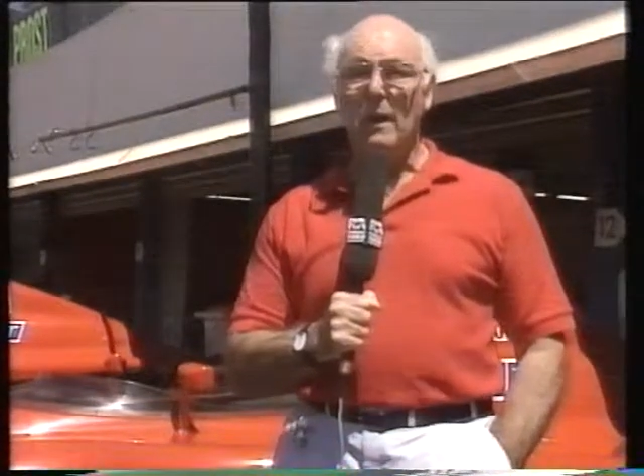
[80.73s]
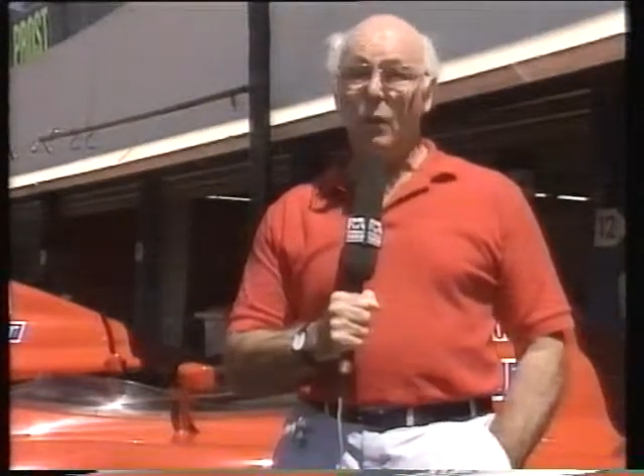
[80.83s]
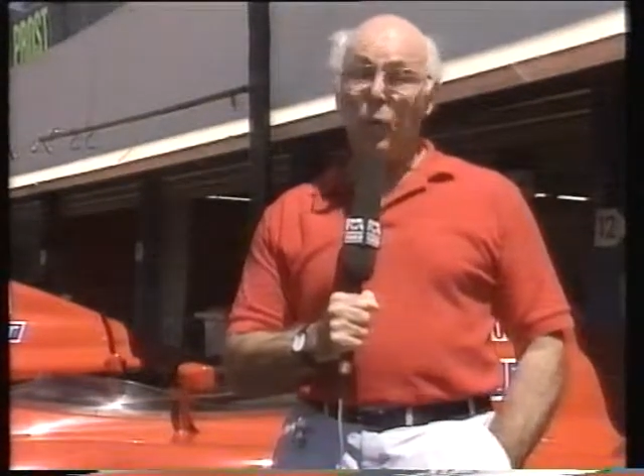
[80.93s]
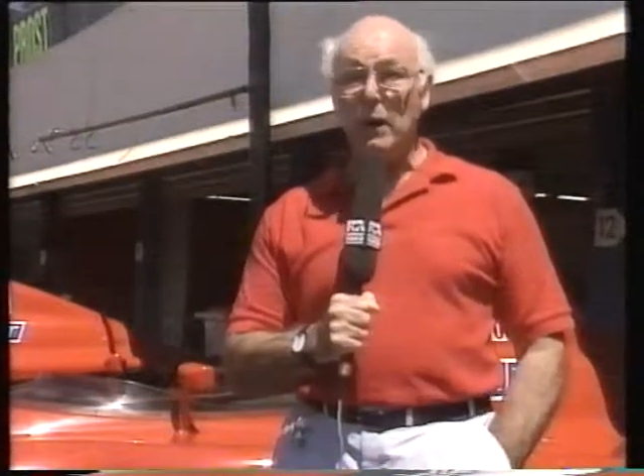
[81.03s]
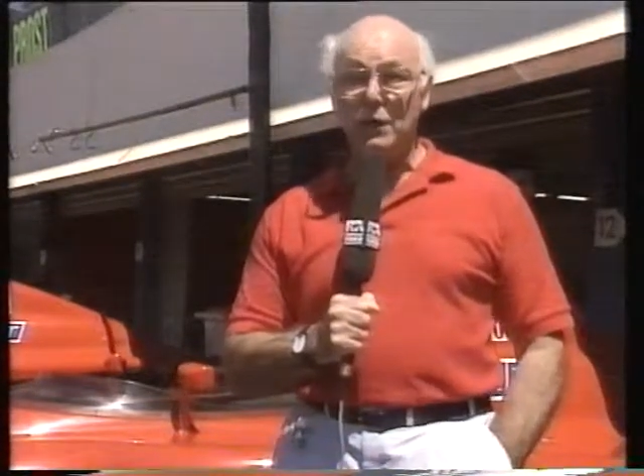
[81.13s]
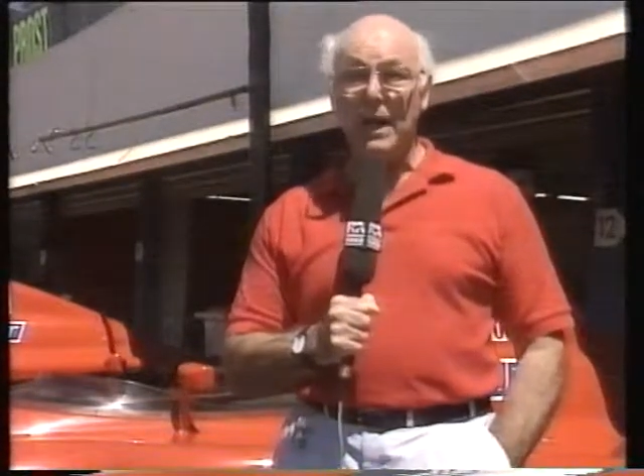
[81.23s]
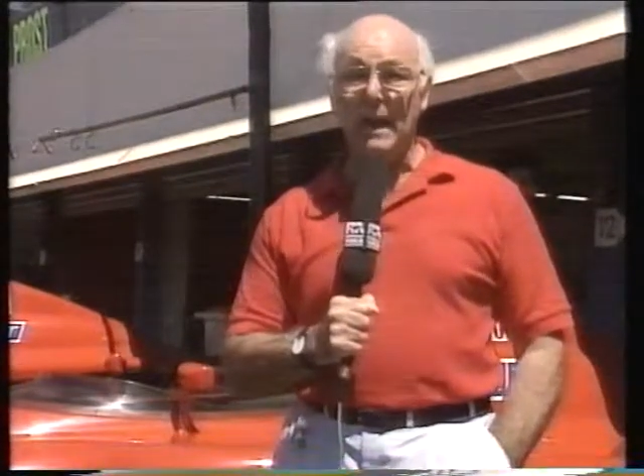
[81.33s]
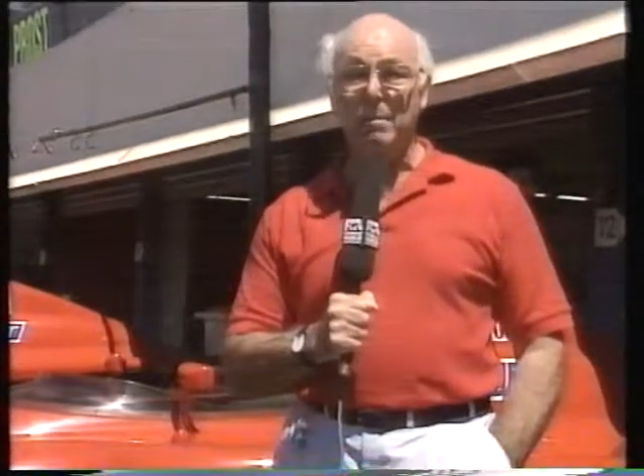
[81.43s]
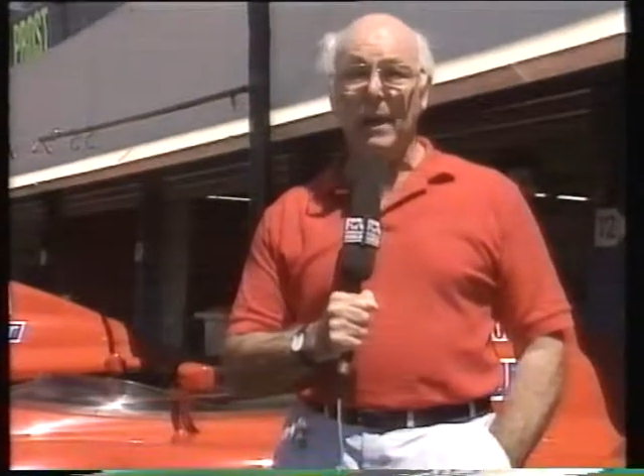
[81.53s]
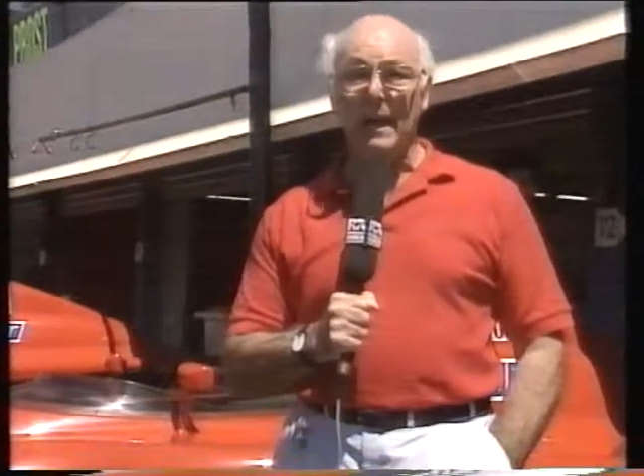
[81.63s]
World
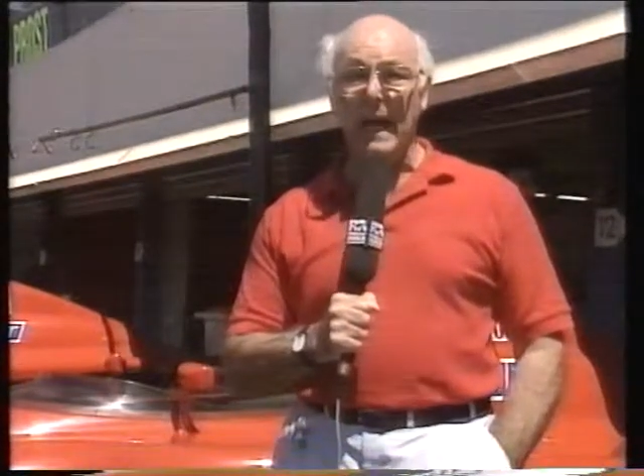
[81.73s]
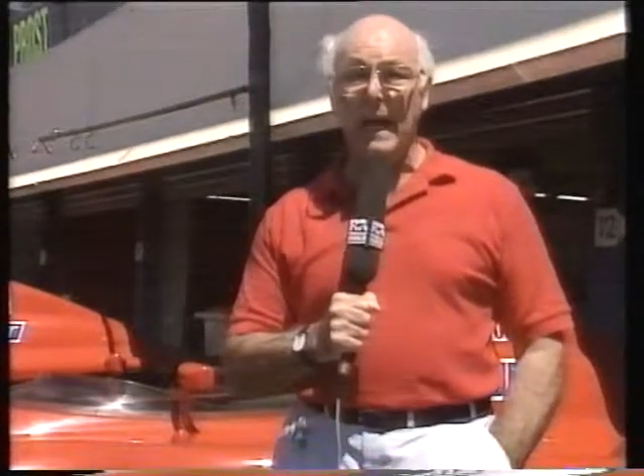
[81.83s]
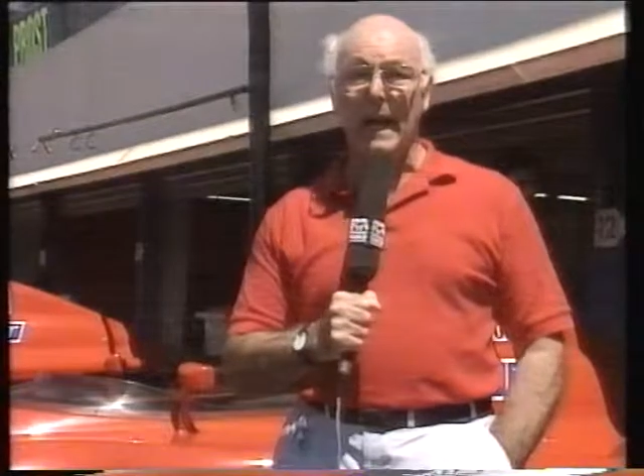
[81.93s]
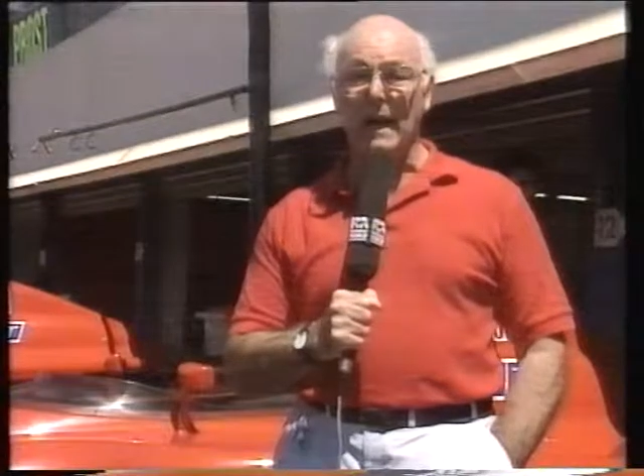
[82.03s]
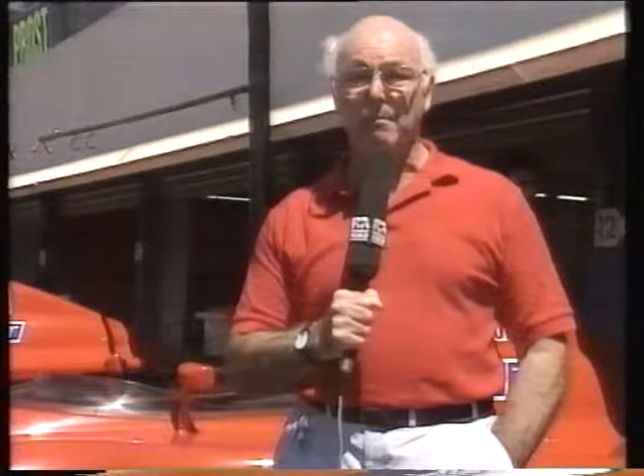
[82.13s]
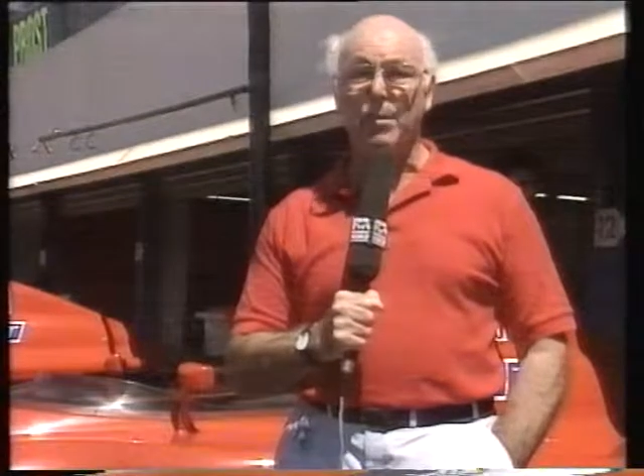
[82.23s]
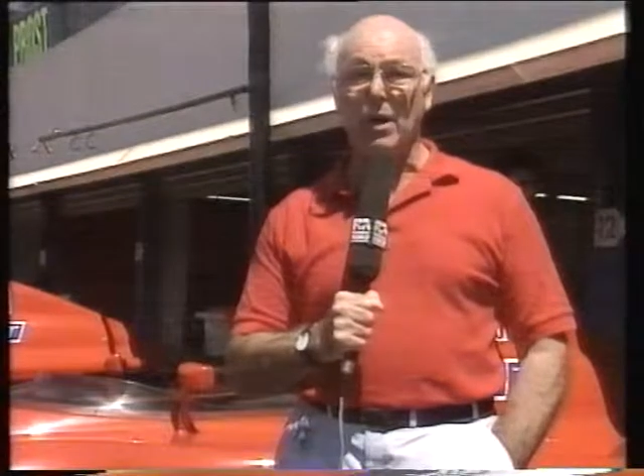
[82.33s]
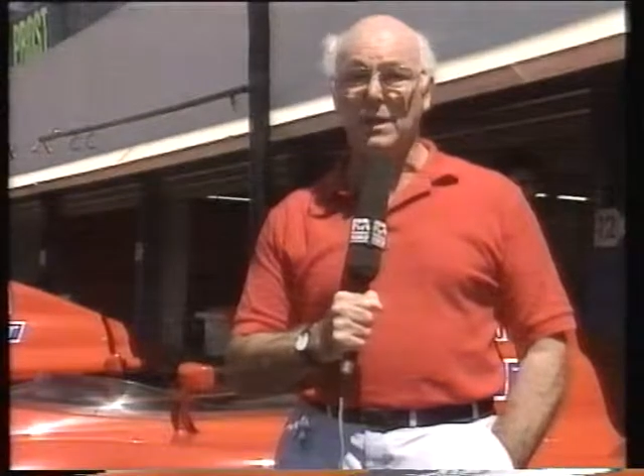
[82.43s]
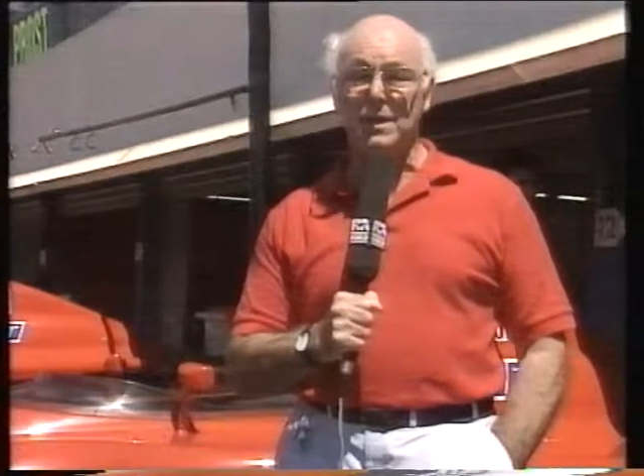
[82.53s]
champion Alain Prost